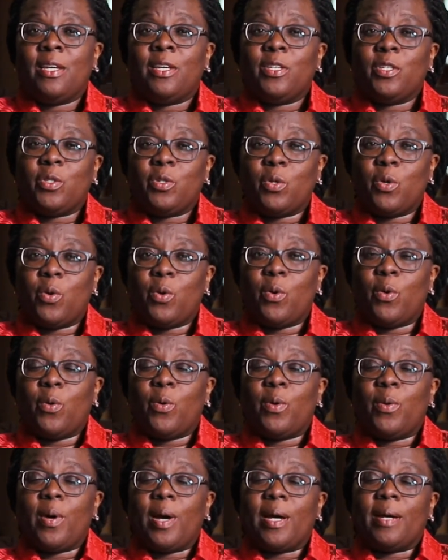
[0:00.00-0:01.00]

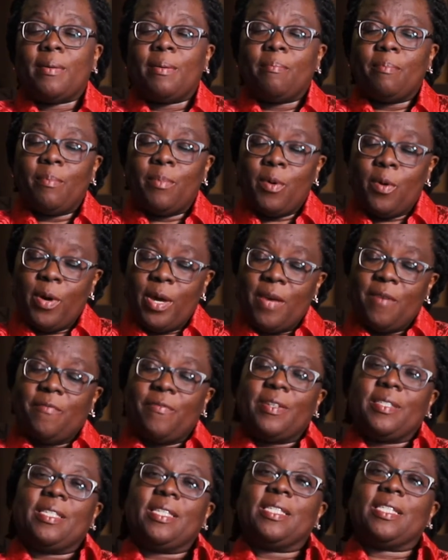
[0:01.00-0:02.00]
So more
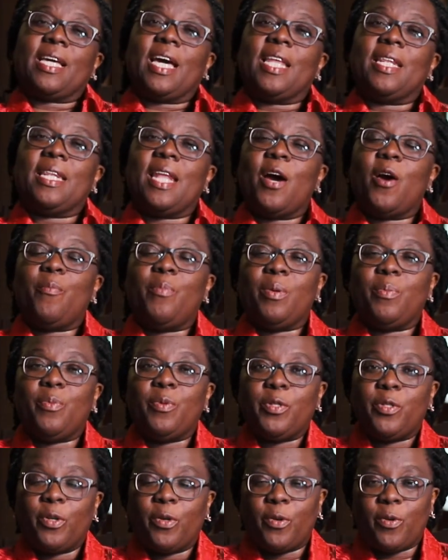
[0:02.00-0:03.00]
emphasis can now be
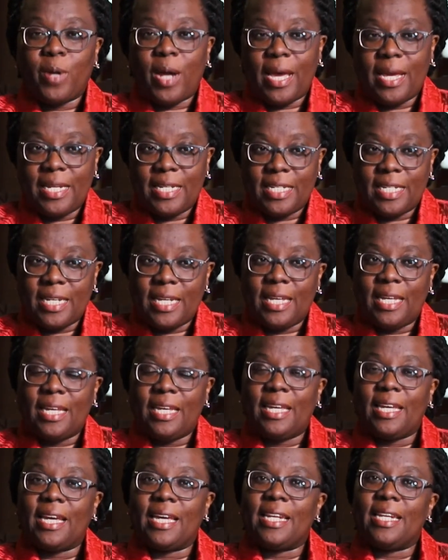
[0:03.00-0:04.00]
put on
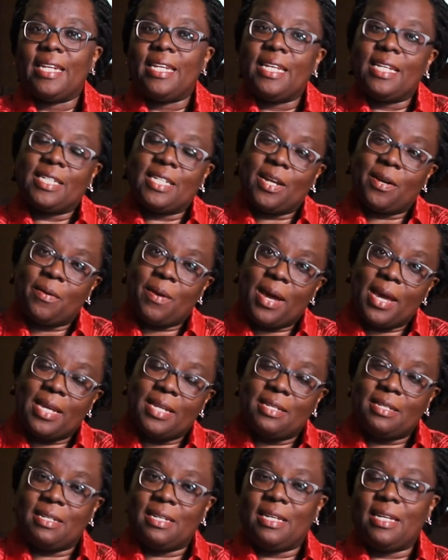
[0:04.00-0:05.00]
writing and neater
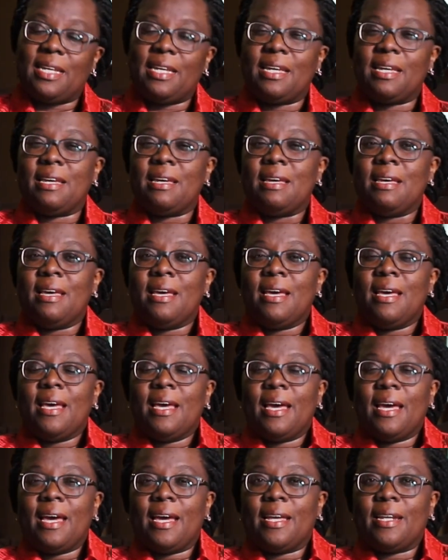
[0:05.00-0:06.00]
writing.
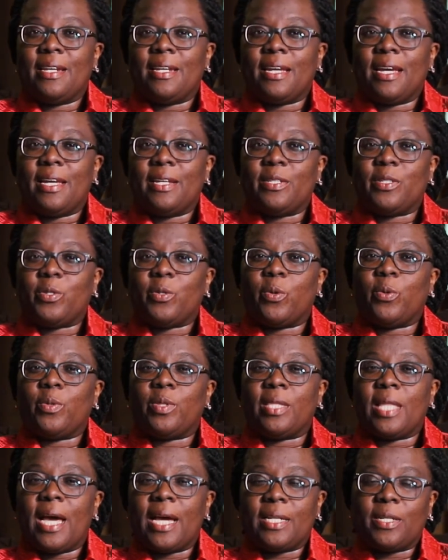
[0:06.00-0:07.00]
And so
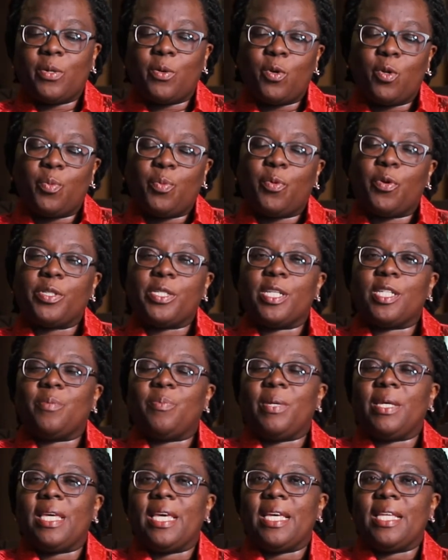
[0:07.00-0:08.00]
that whole process
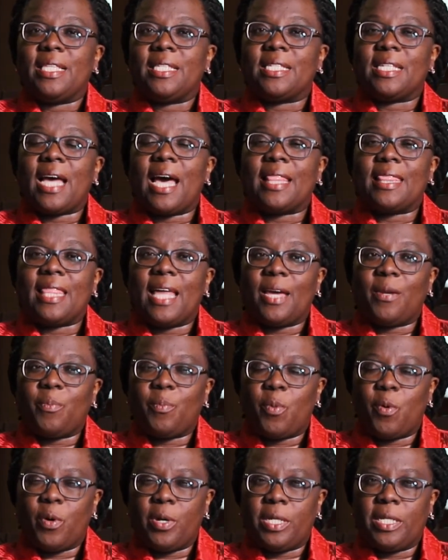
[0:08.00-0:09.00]
begins at that
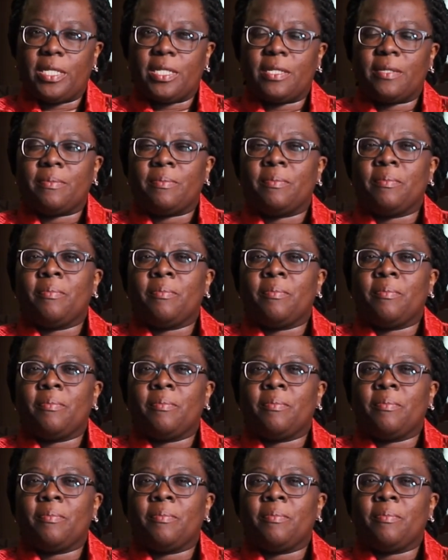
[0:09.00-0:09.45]
point.